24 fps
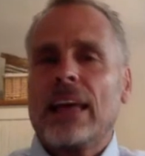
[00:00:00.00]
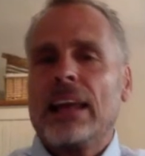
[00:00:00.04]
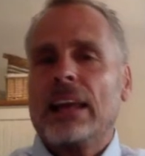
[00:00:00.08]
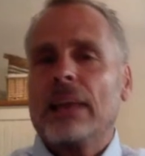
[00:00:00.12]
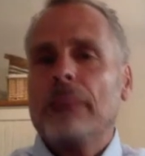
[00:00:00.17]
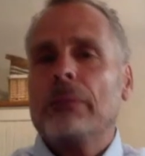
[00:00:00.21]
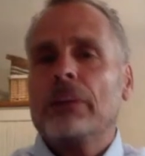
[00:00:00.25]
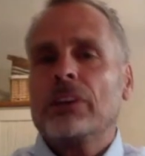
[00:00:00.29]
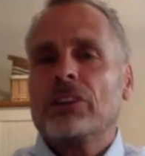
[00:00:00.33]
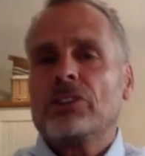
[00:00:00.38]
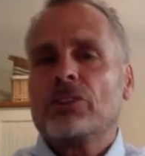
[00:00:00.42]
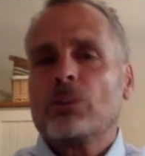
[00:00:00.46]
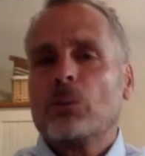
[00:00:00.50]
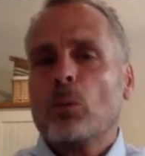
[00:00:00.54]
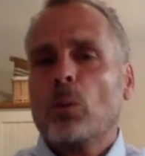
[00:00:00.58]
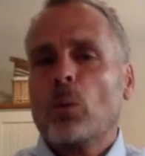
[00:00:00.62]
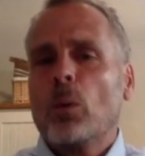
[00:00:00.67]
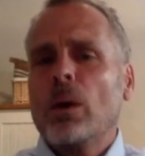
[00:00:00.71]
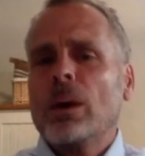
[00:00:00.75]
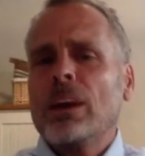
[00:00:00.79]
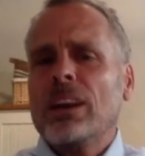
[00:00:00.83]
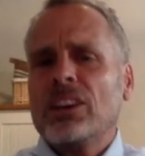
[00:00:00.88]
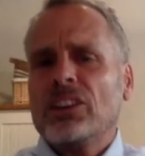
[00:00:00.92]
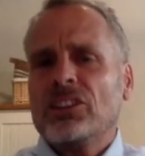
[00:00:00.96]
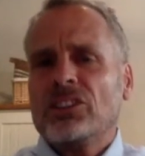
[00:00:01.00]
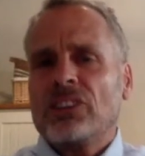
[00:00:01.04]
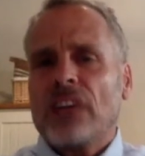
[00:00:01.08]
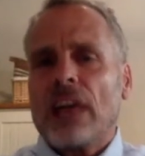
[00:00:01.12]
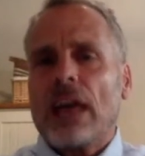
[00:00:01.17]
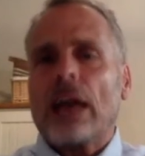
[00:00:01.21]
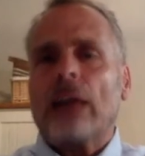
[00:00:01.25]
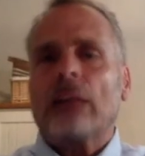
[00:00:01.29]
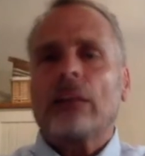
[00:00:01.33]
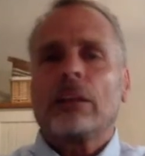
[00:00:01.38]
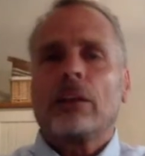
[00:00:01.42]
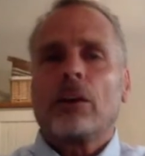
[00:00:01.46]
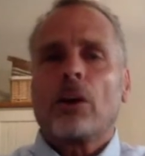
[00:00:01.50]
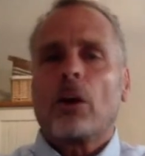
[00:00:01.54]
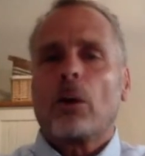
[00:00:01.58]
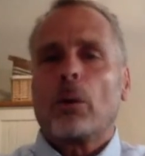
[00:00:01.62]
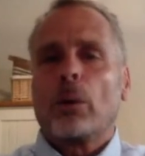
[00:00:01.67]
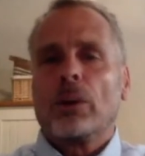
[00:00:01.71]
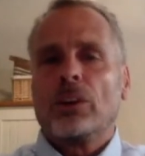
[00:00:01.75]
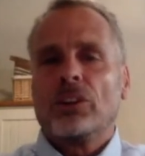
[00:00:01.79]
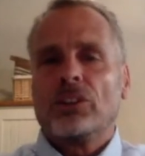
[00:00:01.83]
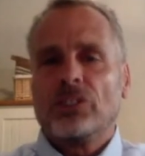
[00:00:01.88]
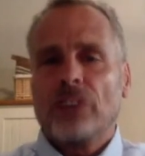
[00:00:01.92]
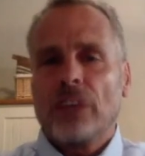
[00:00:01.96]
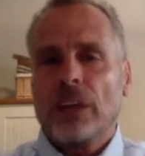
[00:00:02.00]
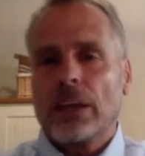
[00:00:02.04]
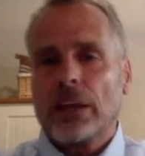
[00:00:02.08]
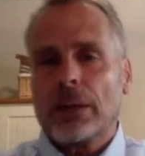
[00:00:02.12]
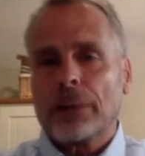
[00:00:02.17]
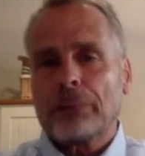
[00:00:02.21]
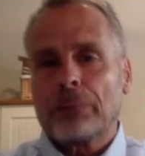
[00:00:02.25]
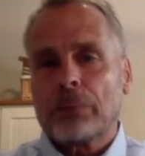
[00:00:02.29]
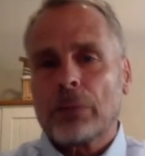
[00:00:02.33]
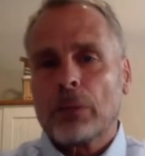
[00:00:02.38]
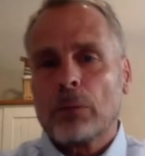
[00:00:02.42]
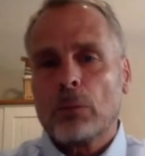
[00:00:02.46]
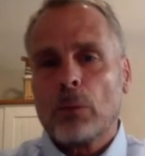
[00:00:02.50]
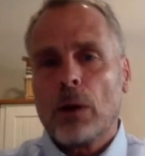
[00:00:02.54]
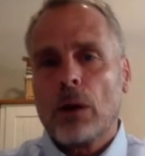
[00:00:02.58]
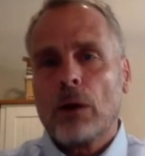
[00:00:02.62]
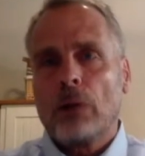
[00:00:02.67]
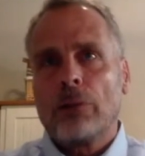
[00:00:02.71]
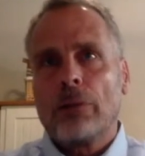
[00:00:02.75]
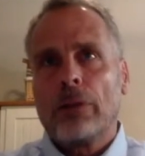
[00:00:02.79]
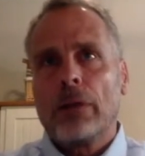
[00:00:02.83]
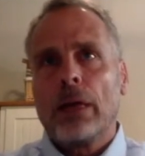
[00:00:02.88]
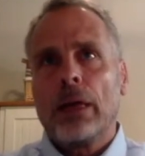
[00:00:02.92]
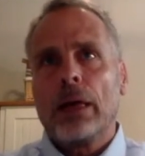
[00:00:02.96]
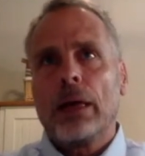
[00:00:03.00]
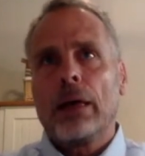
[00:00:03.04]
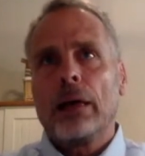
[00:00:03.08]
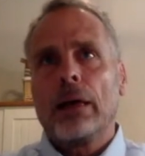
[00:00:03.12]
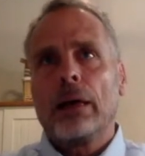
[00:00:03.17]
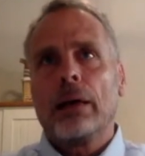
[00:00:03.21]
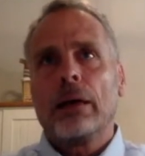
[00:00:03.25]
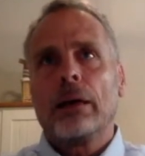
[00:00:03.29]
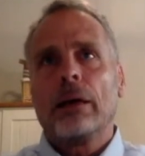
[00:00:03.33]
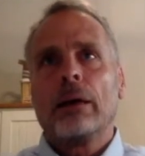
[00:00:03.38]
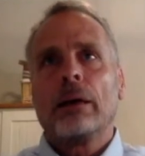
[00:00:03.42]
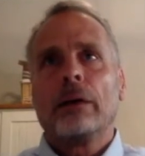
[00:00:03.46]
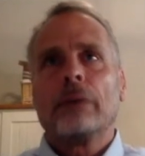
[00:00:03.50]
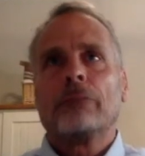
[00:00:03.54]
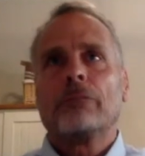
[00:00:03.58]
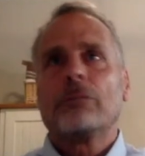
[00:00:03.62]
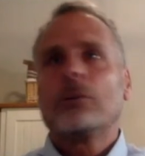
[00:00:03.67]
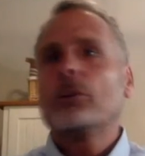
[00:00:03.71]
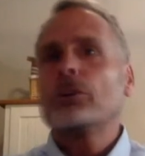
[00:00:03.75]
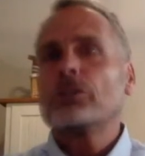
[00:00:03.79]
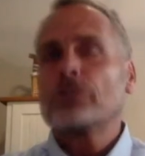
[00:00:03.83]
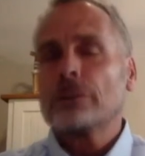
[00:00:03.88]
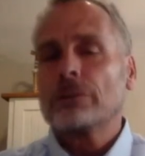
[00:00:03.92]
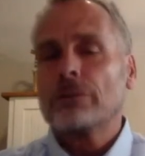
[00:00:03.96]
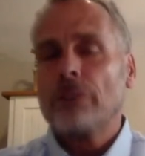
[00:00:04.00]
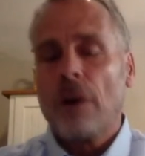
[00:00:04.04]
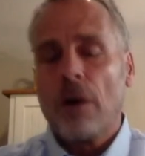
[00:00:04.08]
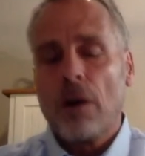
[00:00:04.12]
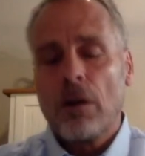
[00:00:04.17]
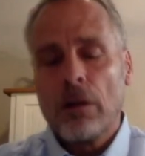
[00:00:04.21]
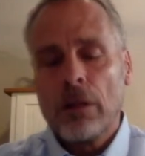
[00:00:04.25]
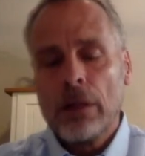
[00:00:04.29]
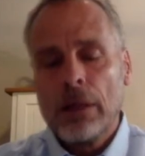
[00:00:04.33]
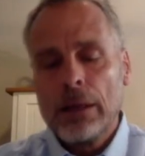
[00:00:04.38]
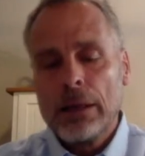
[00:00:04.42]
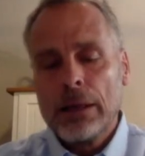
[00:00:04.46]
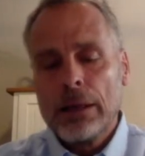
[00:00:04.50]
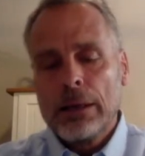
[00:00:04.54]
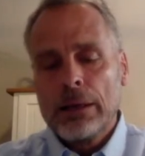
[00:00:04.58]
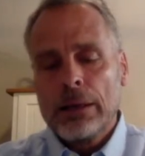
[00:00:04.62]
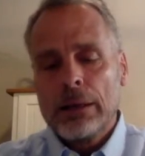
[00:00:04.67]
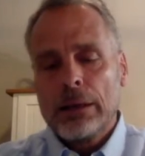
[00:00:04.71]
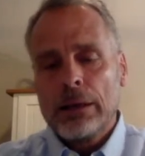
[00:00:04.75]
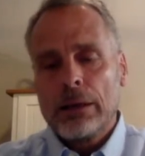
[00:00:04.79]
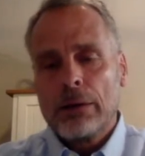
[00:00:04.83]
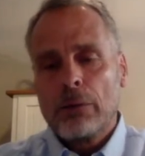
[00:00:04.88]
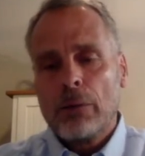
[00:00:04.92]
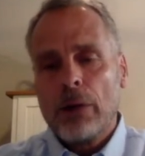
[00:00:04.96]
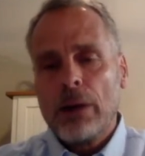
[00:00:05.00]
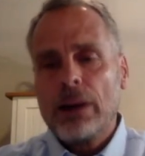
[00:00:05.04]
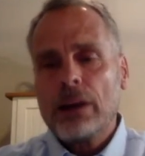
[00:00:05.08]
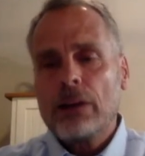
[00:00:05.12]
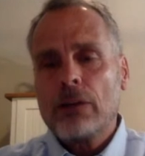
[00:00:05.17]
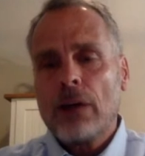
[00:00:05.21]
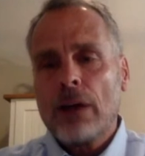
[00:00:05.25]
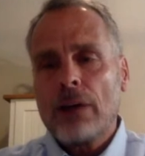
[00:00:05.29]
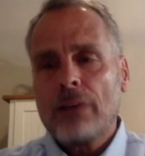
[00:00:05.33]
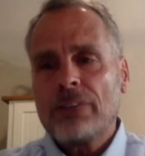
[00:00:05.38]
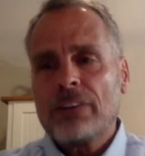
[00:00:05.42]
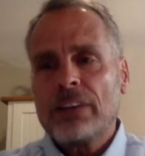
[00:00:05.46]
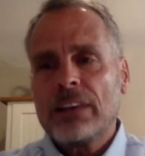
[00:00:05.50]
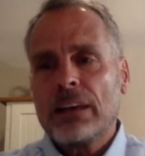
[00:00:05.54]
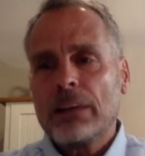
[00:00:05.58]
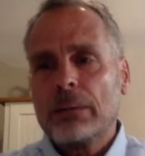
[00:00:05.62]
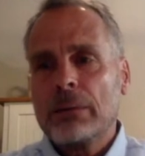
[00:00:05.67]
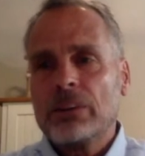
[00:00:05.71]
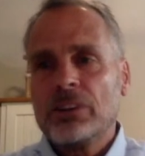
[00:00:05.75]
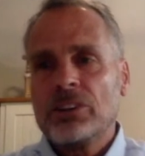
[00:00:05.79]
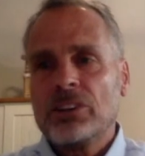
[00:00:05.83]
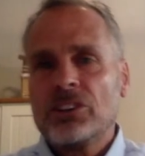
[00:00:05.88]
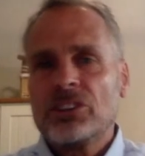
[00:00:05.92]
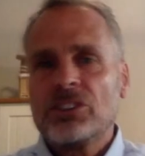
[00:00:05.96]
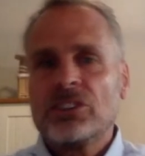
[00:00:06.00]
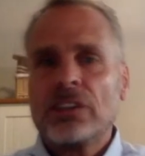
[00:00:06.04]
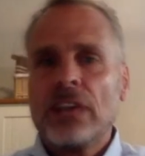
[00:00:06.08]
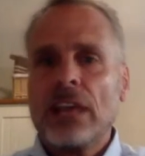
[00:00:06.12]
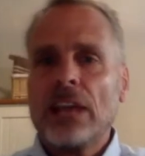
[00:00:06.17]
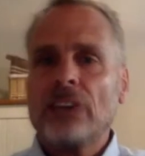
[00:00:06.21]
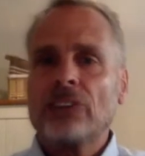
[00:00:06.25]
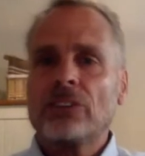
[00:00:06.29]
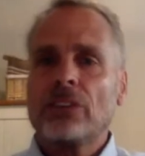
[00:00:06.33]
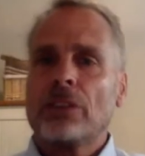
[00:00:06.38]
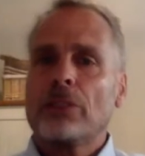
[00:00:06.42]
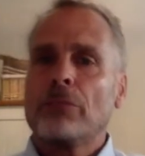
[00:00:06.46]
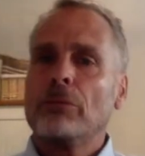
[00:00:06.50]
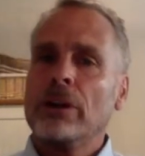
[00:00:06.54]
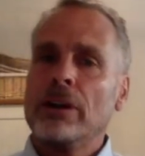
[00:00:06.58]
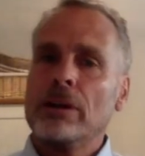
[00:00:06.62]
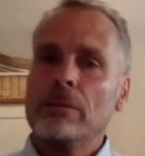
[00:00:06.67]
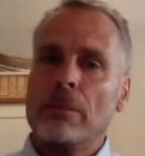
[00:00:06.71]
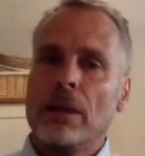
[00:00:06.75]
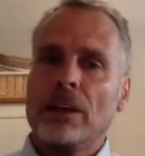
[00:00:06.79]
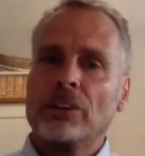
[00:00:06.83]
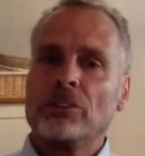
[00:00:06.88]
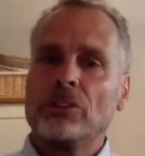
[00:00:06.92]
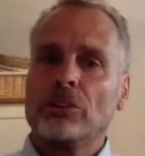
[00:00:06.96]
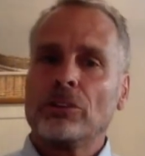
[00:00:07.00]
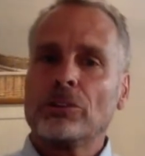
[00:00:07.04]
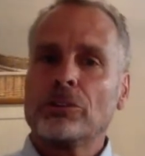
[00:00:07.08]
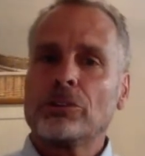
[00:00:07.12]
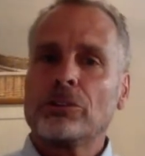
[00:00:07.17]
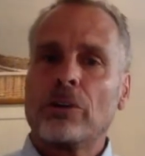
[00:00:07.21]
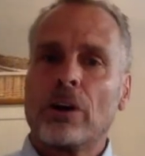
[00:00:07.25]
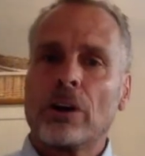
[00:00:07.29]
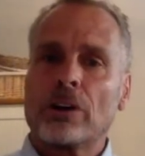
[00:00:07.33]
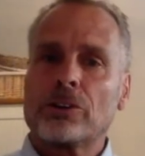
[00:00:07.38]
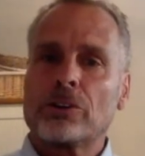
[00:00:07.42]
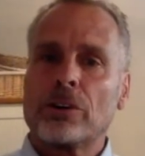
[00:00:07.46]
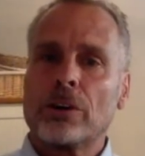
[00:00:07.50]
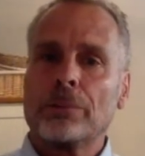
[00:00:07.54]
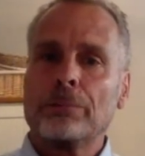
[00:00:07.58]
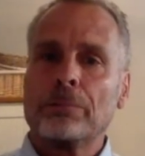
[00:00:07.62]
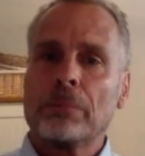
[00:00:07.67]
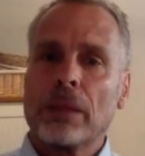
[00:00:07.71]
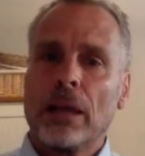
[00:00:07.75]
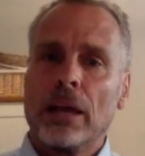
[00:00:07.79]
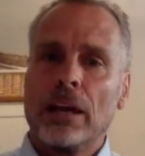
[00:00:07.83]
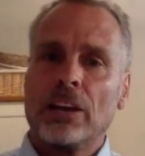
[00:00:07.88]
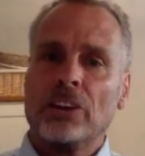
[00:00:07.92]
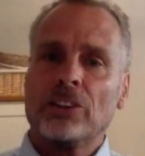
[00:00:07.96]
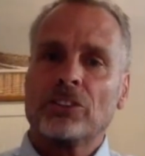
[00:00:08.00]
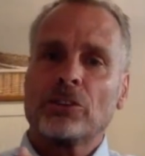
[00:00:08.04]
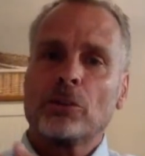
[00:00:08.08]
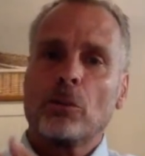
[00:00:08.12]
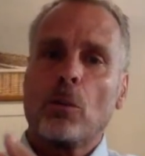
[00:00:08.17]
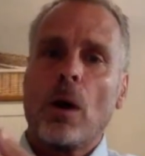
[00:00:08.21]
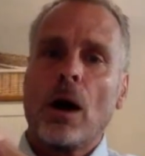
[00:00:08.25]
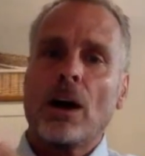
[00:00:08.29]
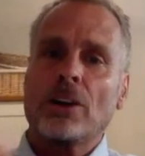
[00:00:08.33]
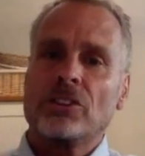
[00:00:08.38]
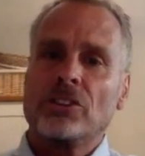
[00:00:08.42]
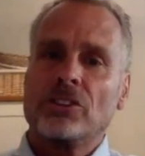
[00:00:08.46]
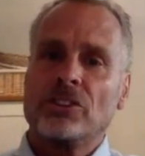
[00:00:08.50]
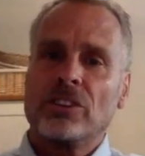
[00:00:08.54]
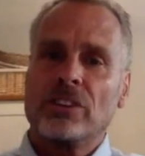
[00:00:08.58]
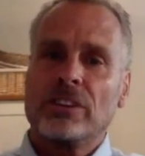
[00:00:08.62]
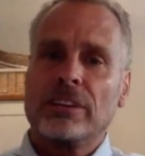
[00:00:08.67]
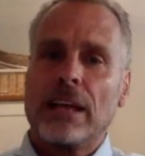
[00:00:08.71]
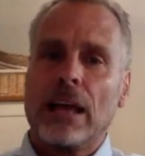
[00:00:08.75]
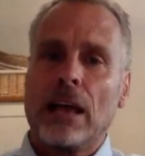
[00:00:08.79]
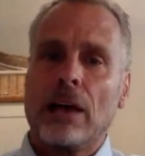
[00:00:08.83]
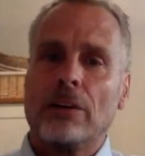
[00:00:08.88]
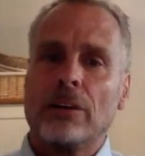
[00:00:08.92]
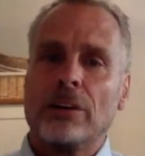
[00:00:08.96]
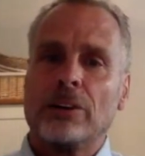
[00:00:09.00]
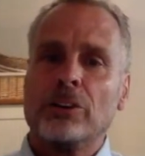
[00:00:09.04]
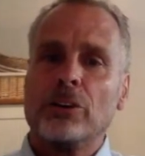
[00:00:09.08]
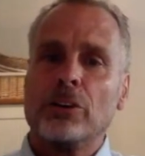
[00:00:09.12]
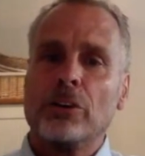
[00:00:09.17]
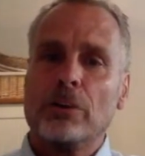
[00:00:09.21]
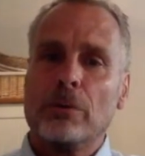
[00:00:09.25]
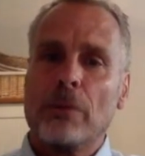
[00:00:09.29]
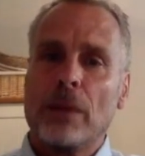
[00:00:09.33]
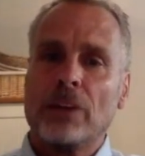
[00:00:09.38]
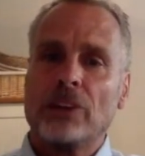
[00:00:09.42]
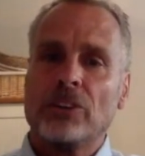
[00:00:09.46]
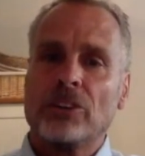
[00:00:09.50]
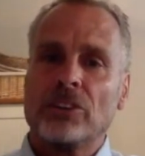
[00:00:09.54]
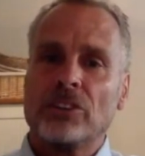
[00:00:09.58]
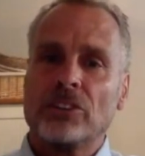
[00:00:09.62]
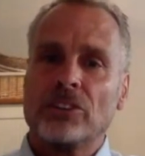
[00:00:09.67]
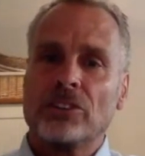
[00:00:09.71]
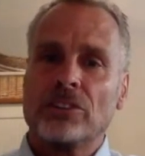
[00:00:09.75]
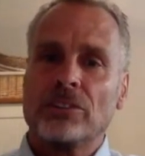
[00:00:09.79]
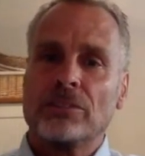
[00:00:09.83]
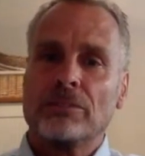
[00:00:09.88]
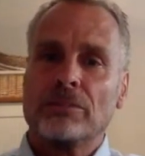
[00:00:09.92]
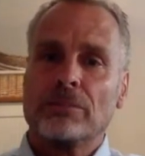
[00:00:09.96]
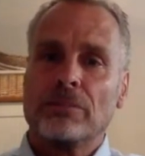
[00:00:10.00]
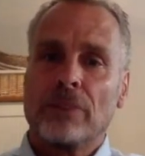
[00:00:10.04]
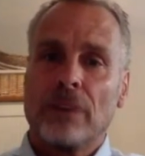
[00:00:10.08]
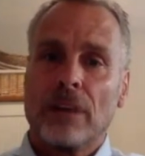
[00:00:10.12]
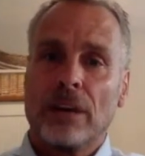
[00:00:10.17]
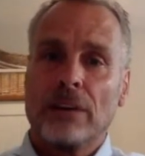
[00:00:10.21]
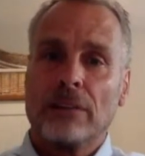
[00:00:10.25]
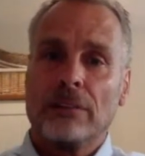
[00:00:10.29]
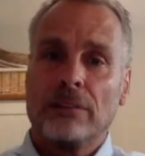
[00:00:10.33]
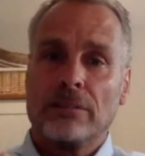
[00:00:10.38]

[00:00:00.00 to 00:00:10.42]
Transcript: image, what exactly are we seeing? Well, uh, uh, first of all, a radiographic images takes a three-dimensional structure and it squashes it down to two dimensions, right?